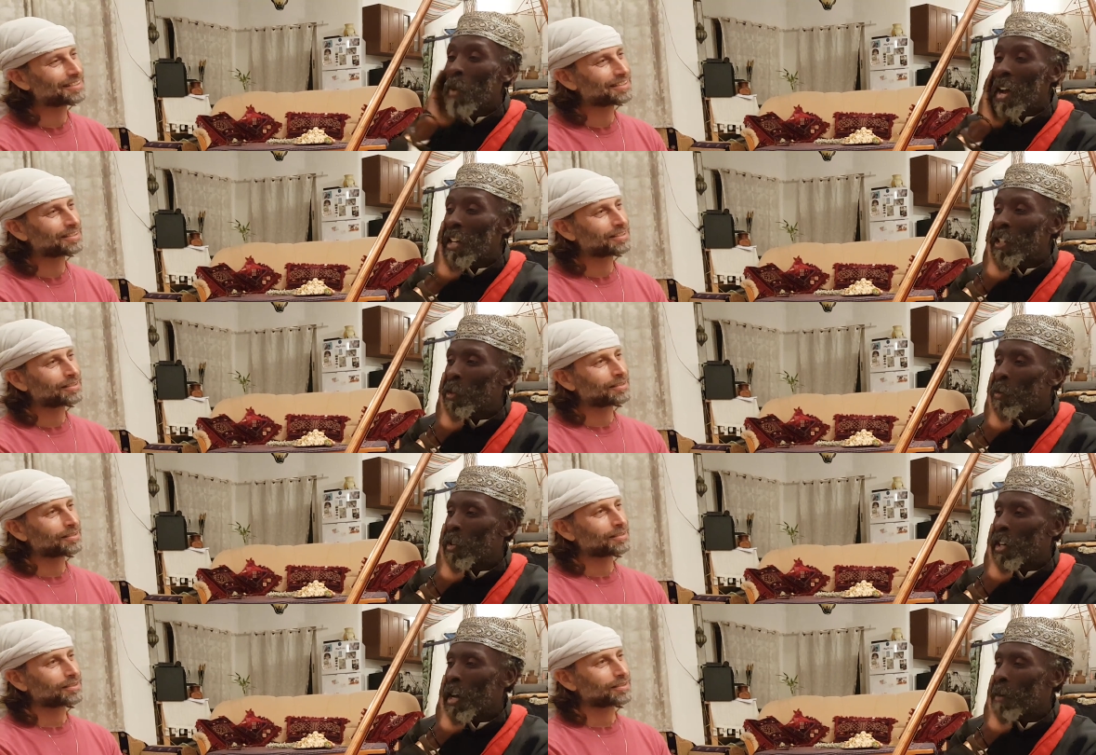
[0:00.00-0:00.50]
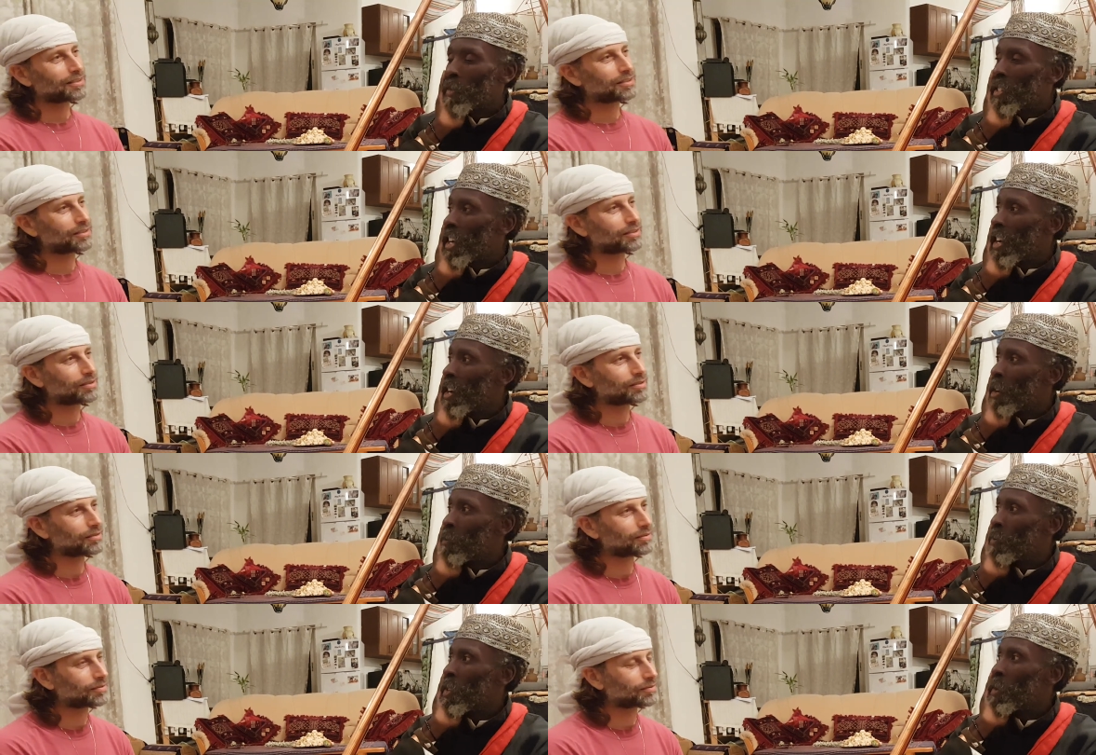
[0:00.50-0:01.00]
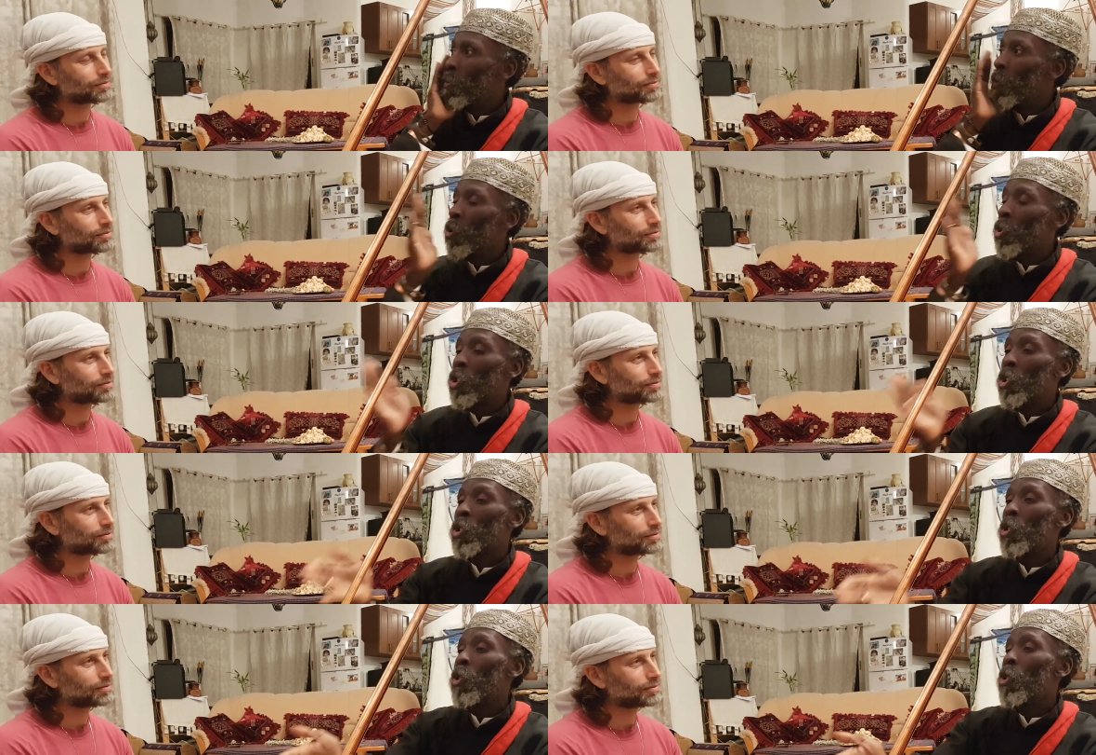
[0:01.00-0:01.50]
Speaker 1: basically what I'm telling people,
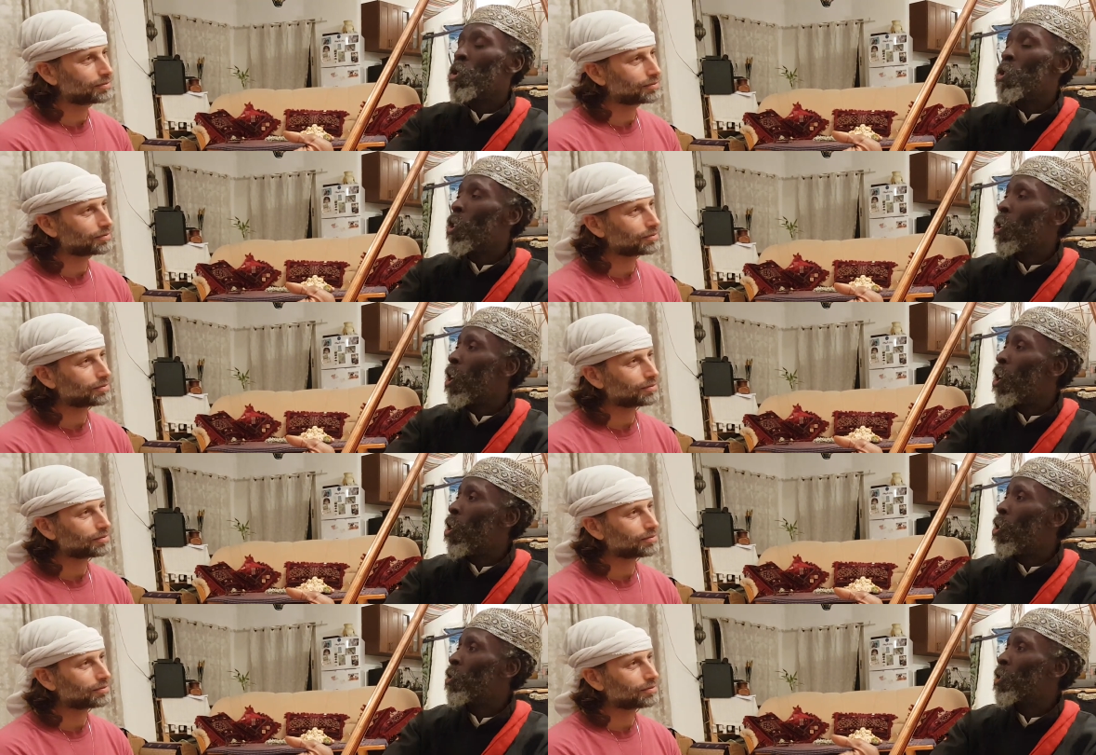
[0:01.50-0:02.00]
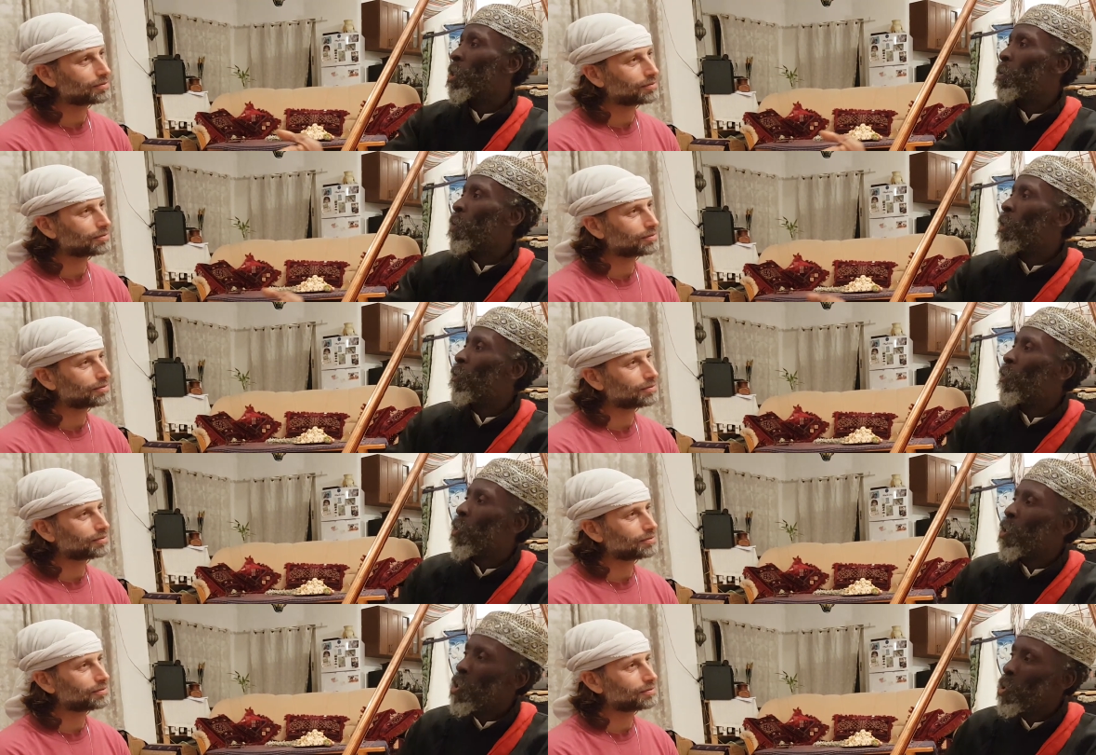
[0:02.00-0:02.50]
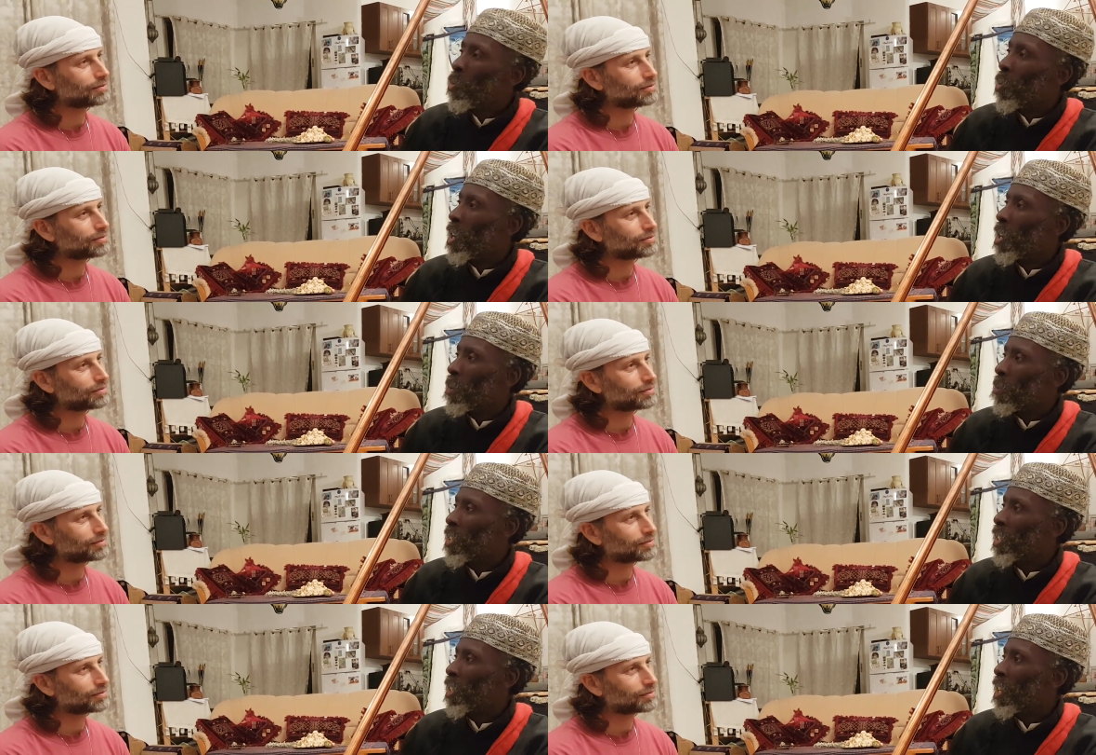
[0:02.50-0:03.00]
sow your oats before you
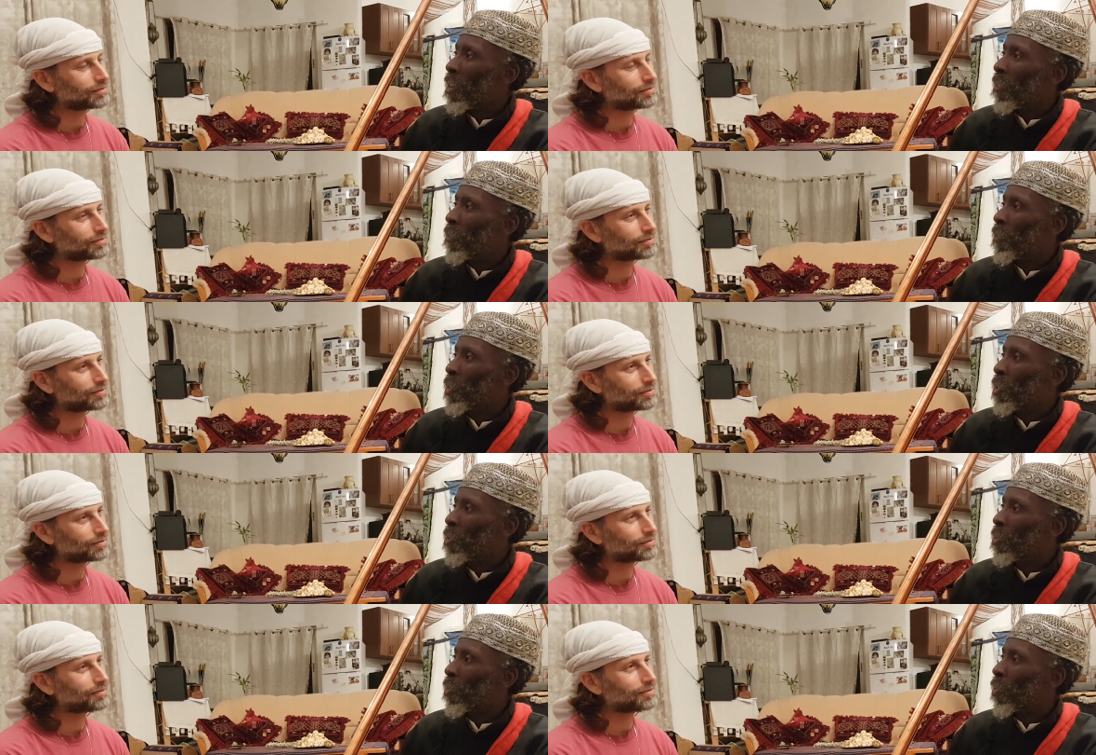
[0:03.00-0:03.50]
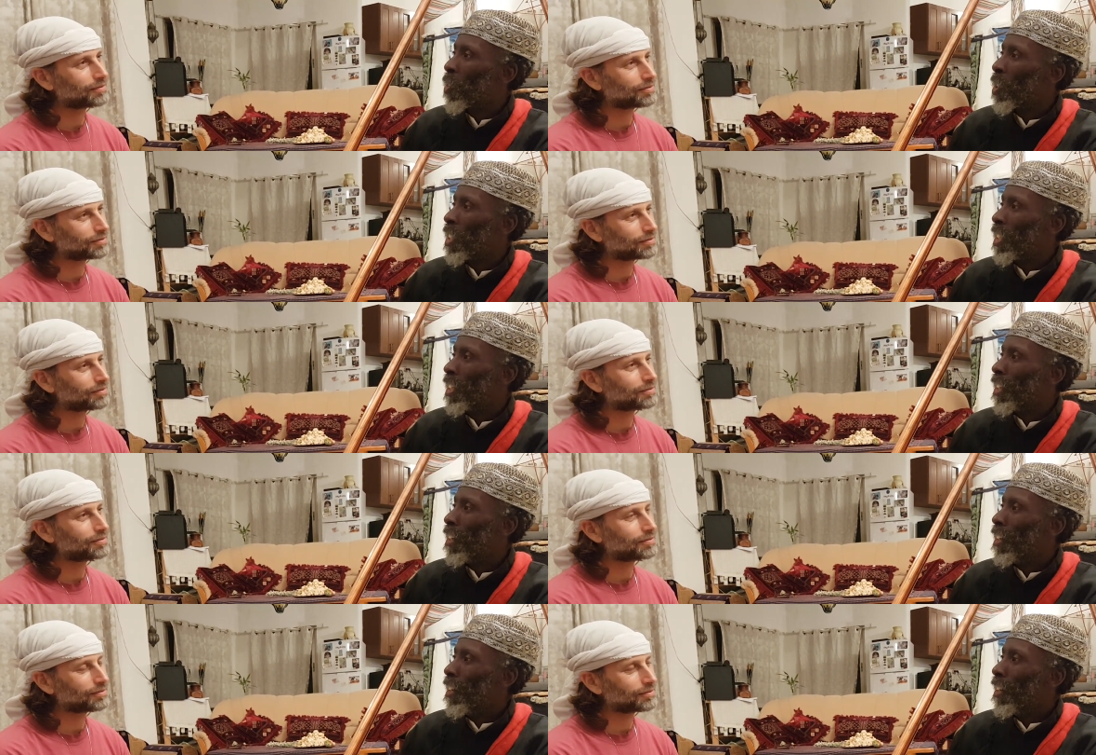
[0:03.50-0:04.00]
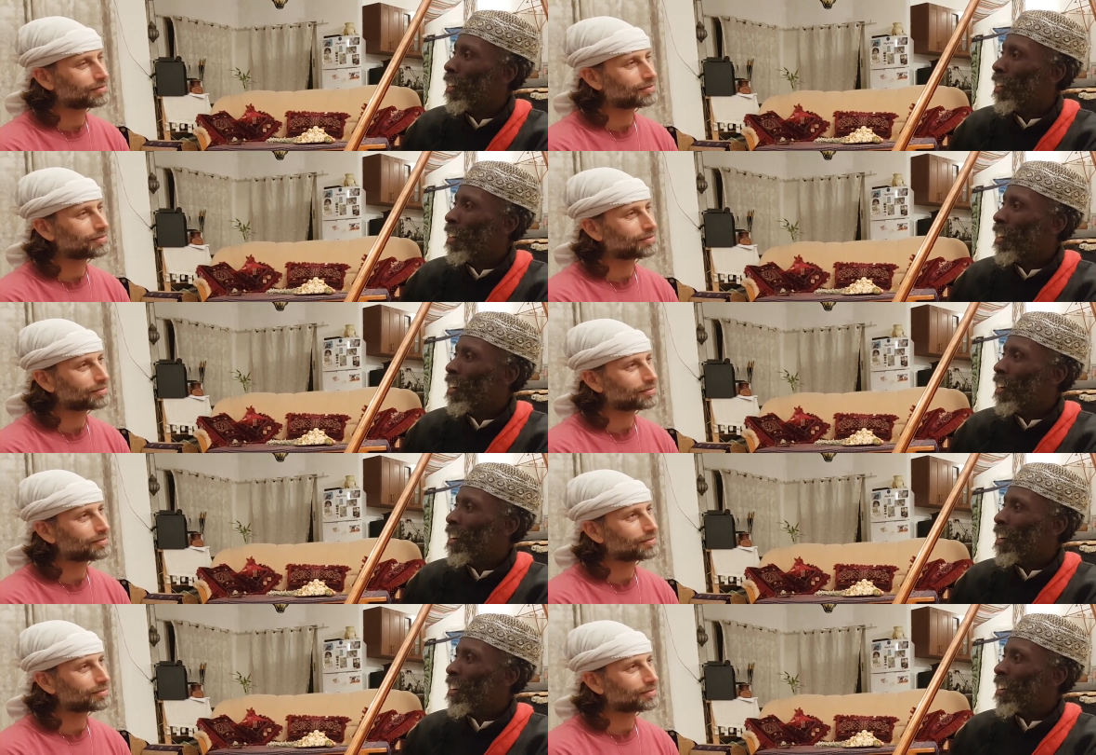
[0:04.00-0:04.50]
want to become food free.
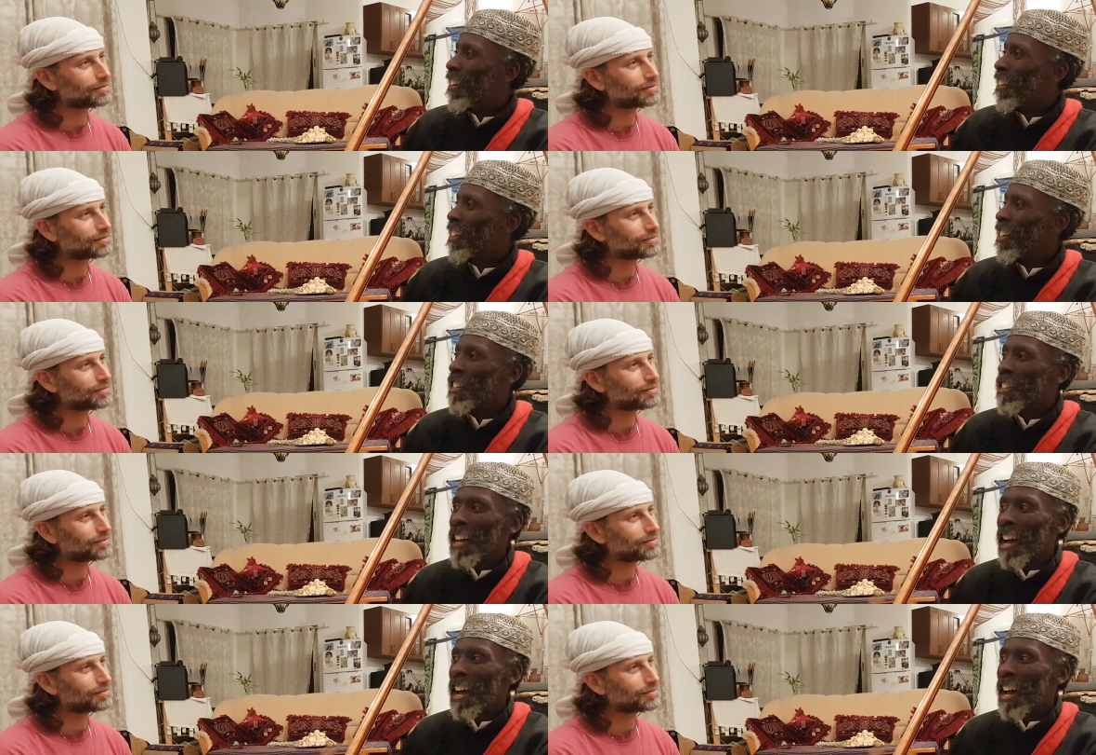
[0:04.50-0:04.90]
Because